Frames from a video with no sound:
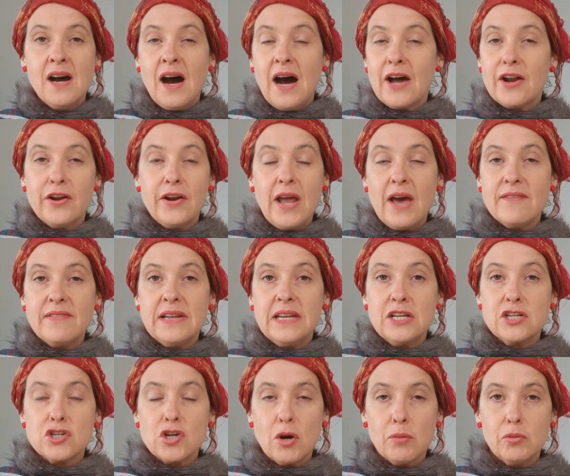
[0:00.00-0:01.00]
I don't have any
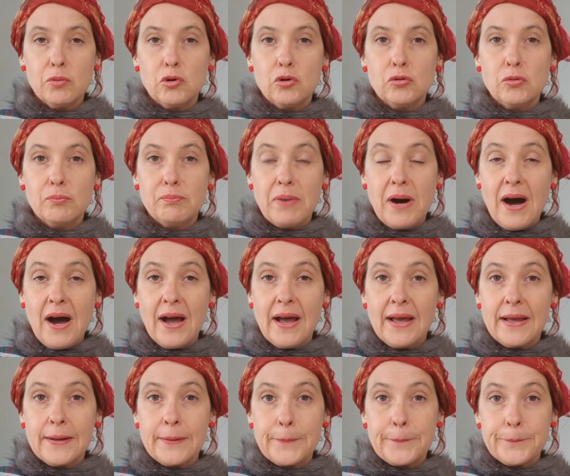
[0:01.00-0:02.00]
trouble
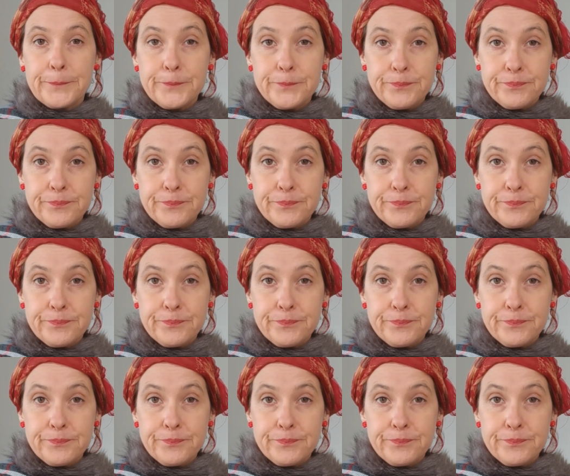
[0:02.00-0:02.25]
buying